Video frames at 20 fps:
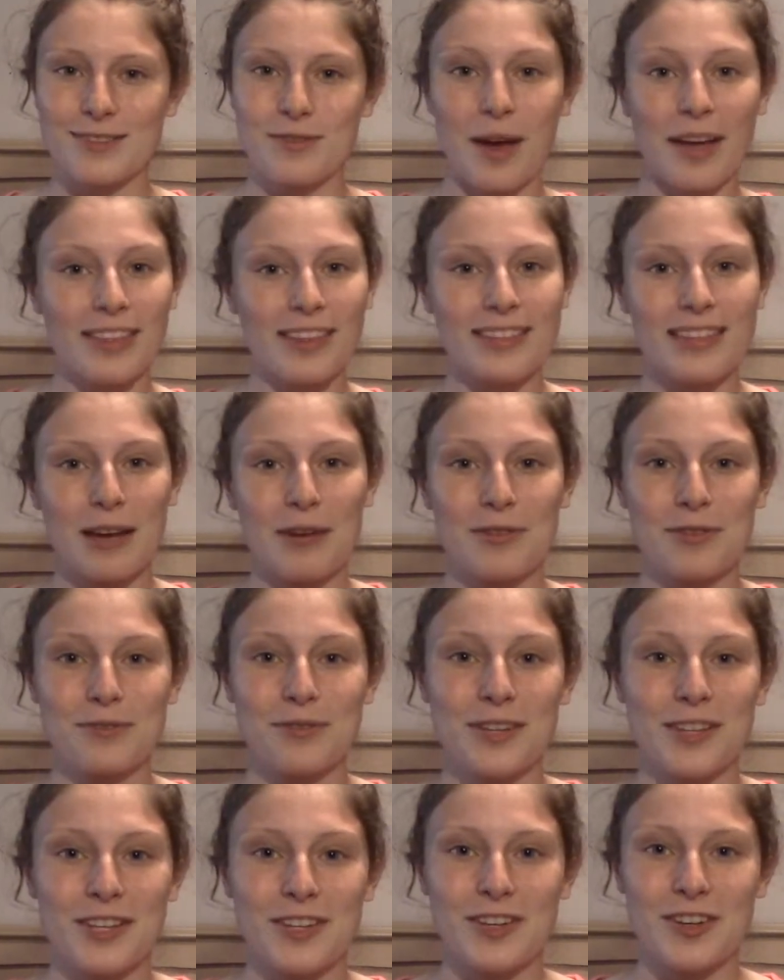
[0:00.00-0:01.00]
So I thought that was
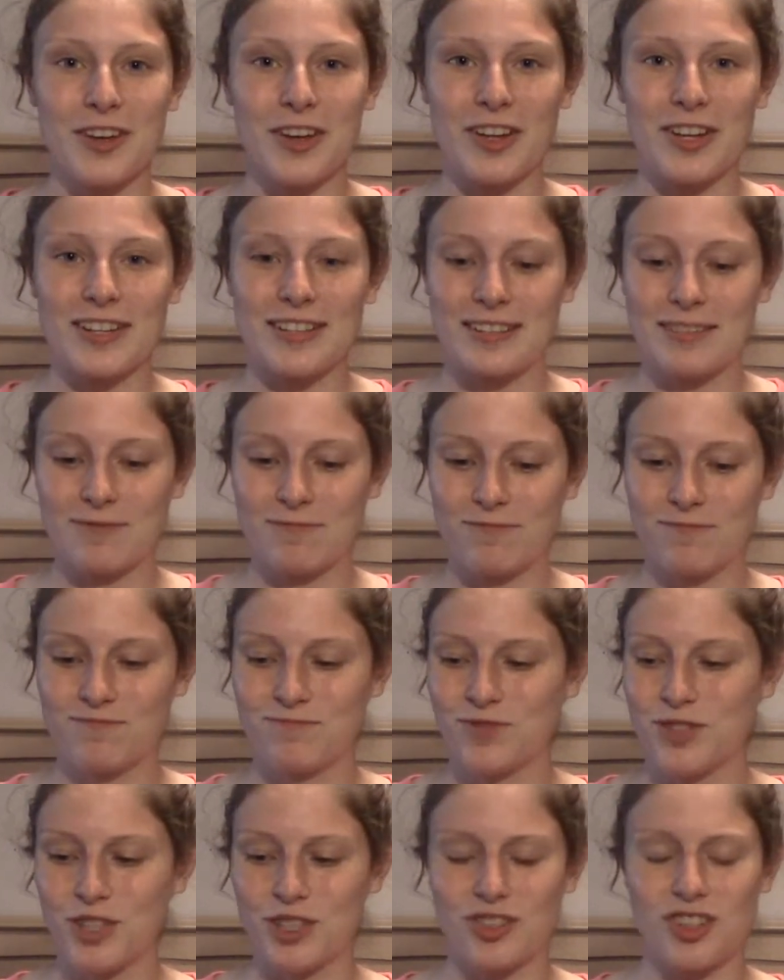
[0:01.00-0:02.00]
really good
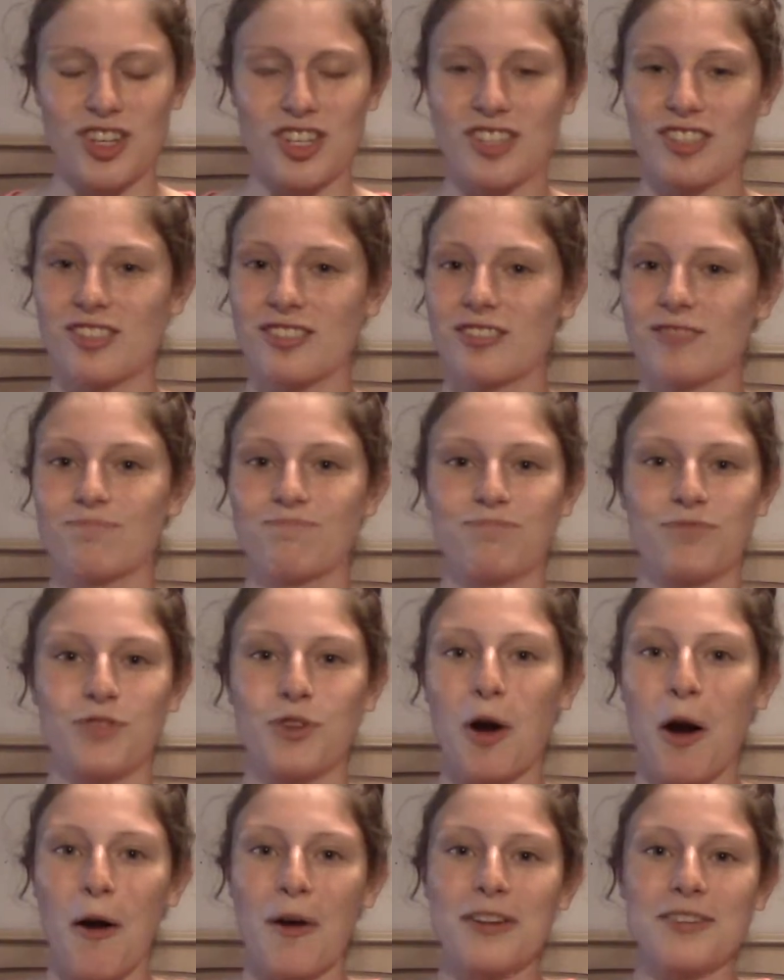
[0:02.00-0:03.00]
to just
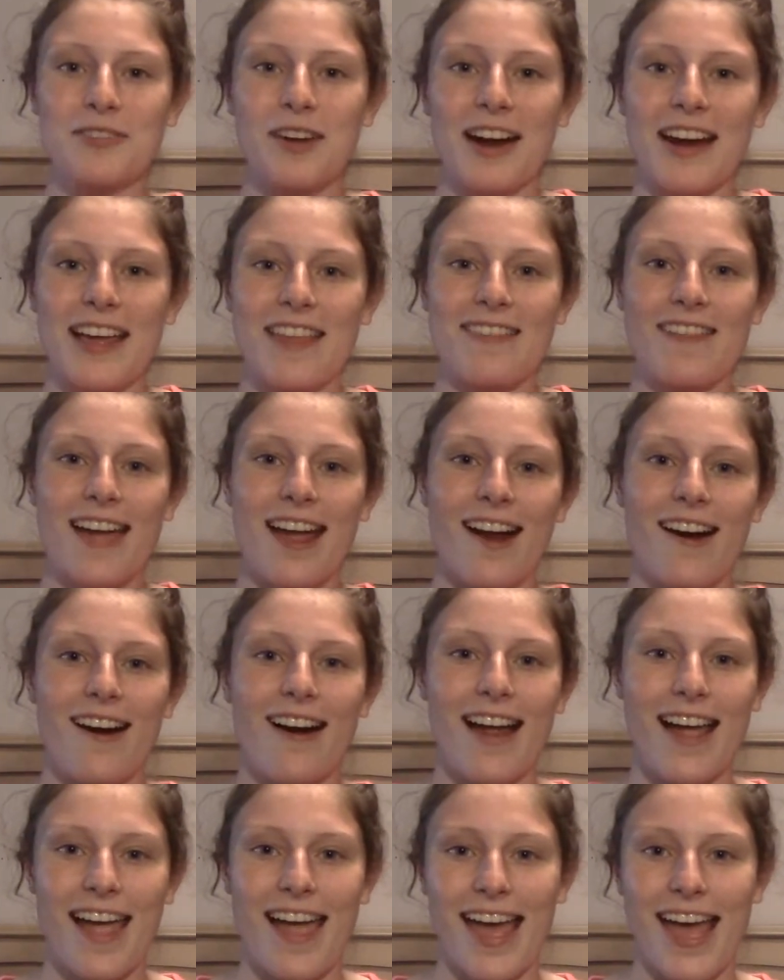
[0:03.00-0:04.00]
throw us right in
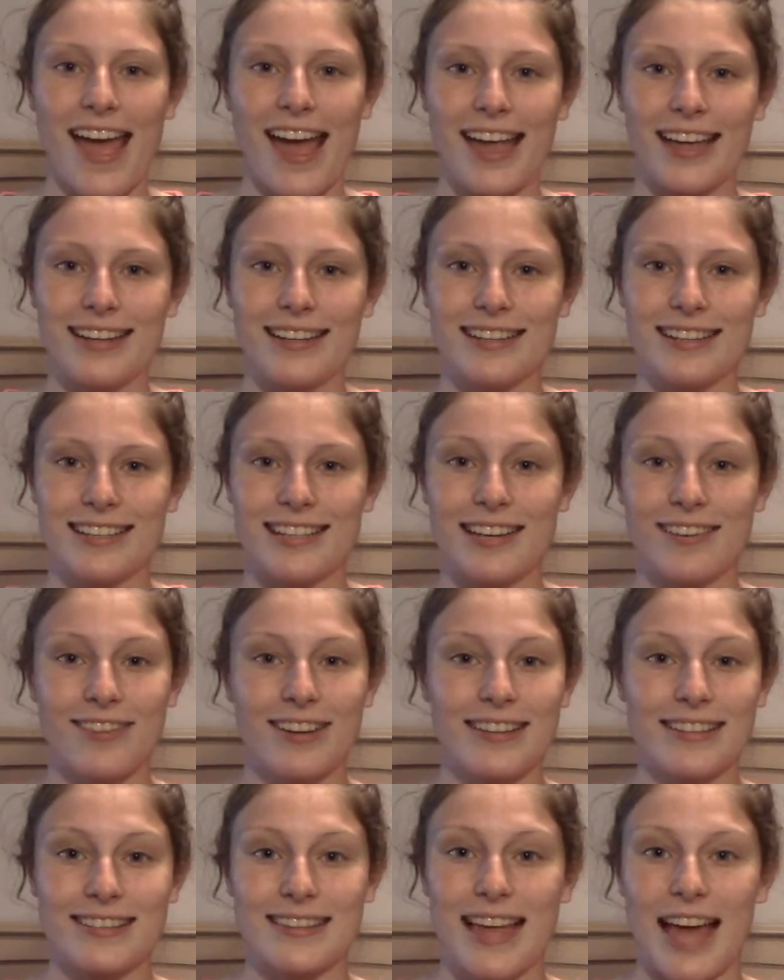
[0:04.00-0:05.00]
there and give
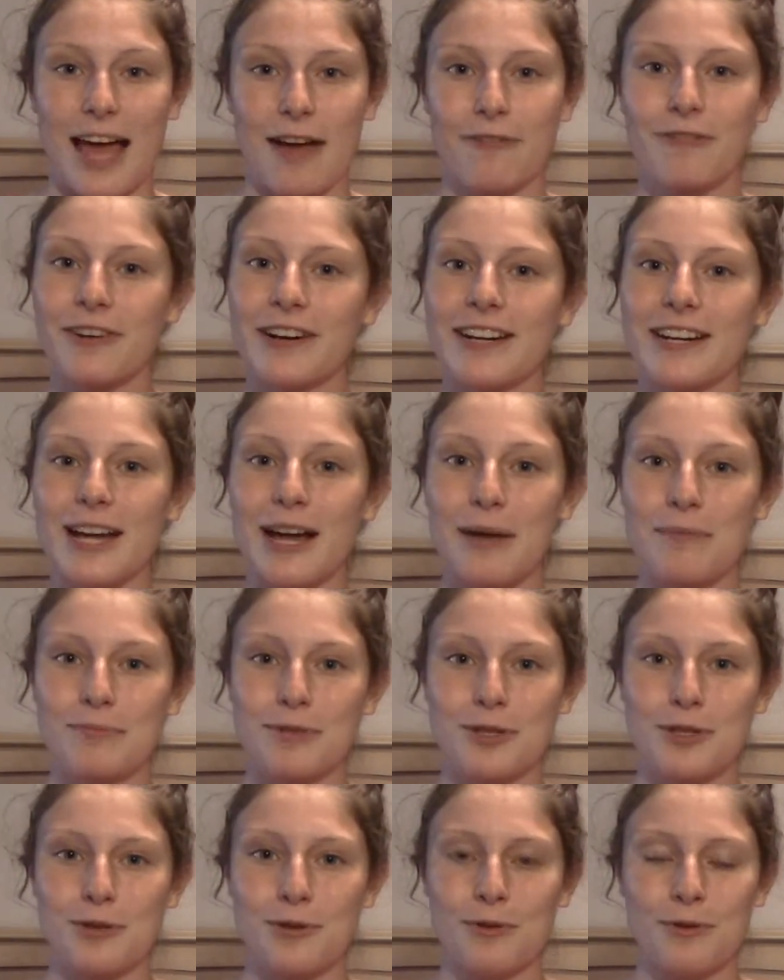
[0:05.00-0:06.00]
us that freedom
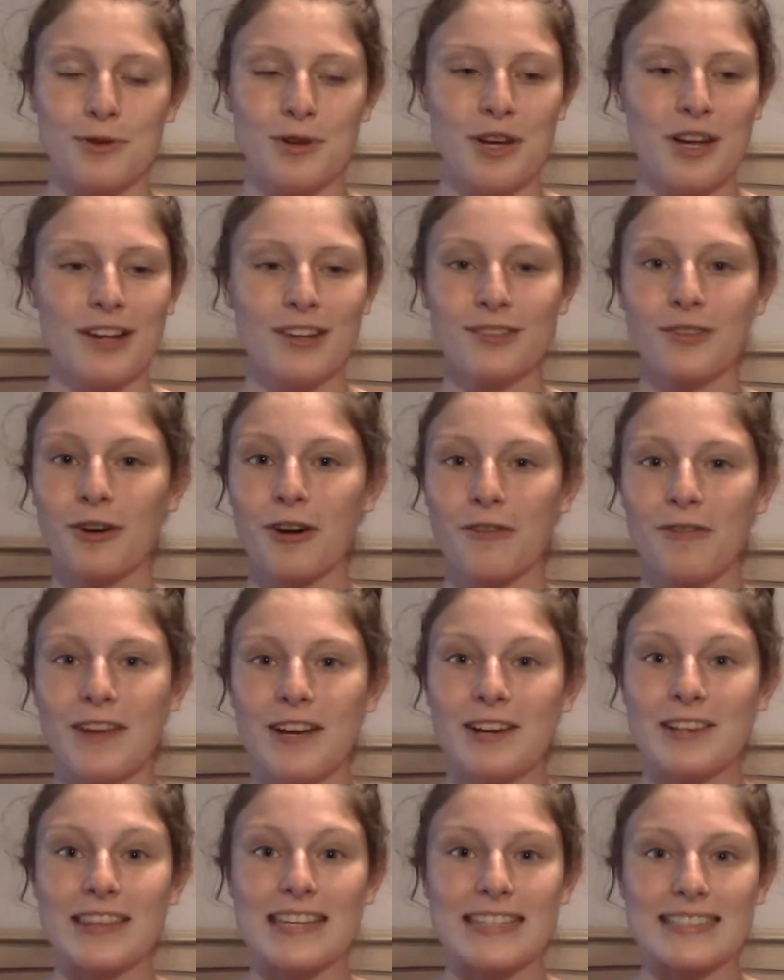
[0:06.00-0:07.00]
to sort of
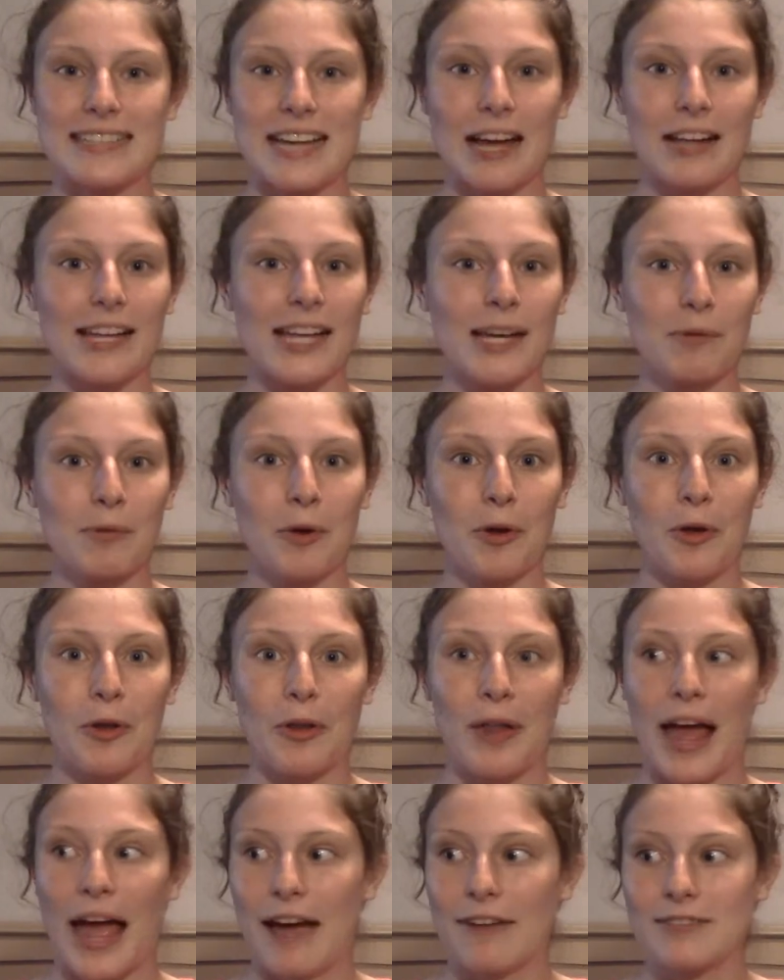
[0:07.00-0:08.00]
figure things out like
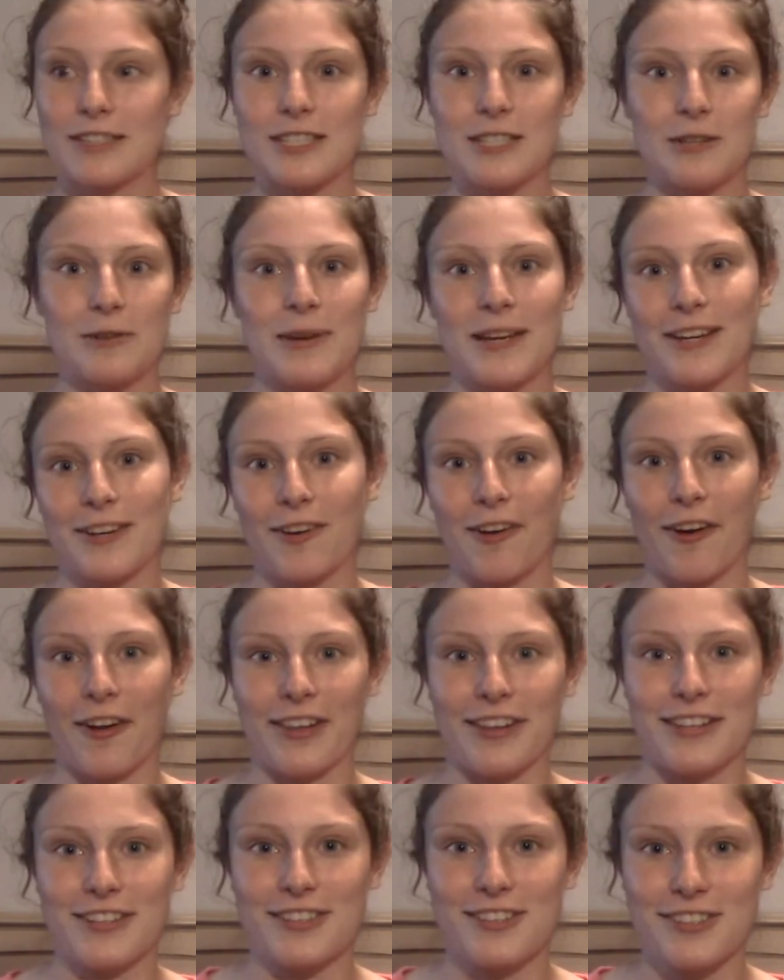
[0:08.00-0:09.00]
we'll have to do in
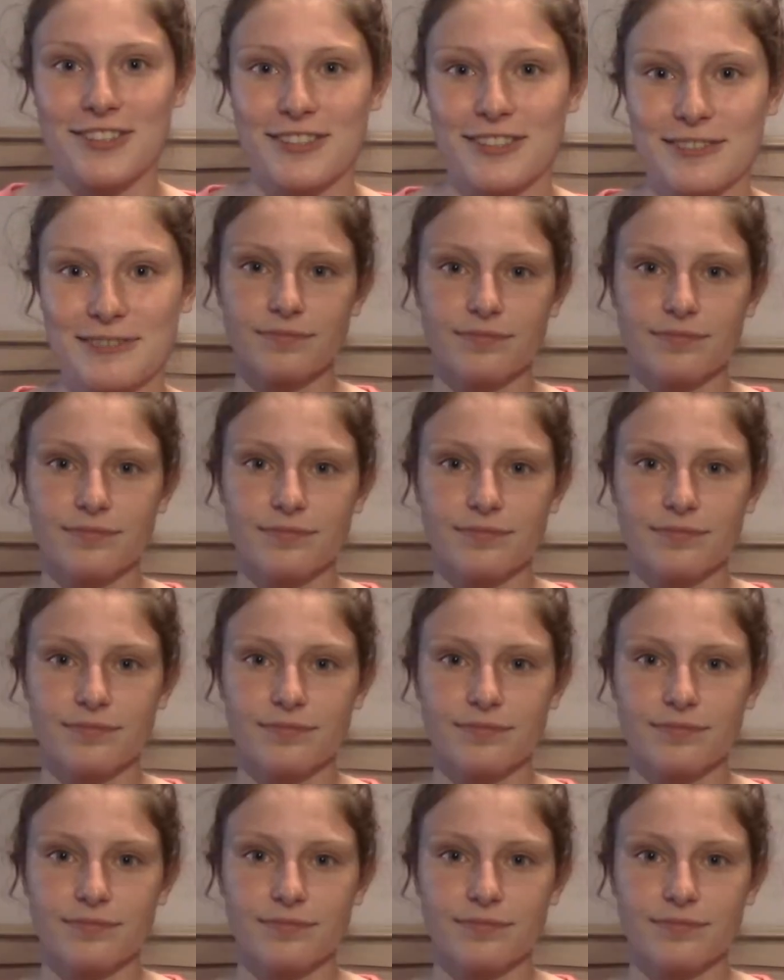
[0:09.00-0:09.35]
college.